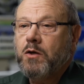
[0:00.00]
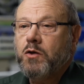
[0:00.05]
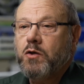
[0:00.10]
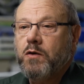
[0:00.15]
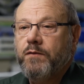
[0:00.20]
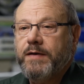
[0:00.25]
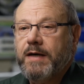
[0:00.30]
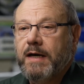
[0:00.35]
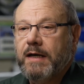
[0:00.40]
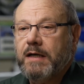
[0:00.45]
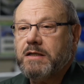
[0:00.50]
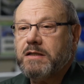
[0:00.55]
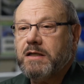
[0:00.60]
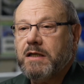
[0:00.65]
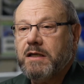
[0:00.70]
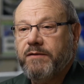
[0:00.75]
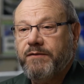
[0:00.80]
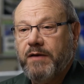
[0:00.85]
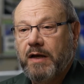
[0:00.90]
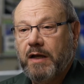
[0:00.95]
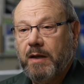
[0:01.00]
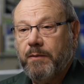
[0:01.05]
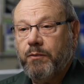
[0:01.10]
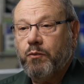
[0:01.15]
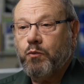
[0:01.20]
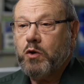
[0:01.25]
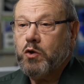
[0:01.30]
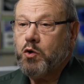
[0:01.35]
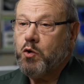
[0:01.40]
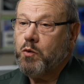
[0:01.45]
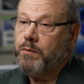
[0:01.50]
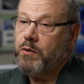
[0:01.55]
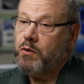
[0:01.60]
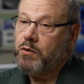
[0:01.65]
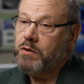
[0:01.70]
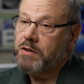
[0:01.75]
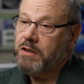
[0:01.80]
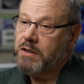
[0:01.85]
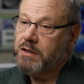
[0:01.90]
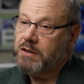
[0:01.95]
Uveitis can develop when your
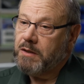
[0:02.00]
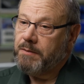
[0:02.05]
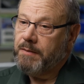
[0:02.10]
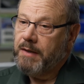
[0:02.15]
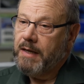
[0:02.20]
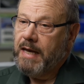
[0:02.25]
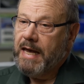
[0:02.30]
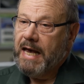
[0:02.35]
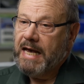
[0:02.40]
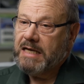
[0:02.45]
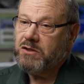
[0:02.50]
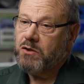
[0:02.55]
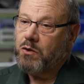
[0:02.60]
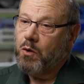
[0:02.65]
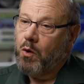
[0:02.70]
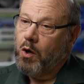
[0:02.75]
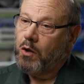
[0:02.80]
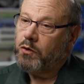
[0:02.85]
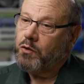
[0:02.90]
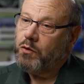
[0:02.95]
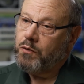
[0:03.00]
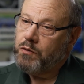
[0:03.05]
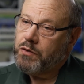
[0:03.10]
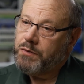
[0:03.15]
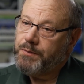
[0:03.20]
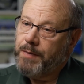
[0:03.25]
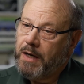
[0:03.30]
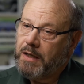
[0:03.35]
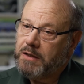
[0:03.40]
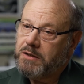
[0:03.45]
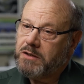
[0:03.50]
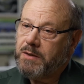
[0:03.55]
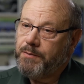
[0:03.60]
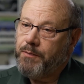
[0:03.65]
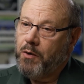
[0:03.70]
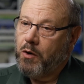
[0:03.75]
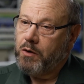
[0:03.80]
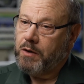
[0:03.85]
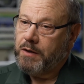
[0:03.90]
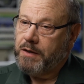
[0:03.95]
immune system has an altered response to
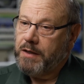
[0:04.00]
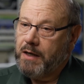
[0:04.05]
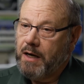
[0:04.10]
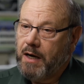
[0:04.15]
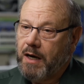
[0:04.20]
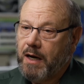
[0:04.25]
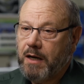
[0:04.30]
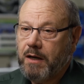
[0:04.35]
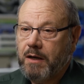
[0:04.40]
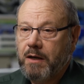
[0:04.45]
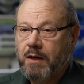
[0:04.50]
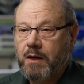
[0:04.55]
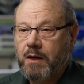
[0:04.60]
part of the eye,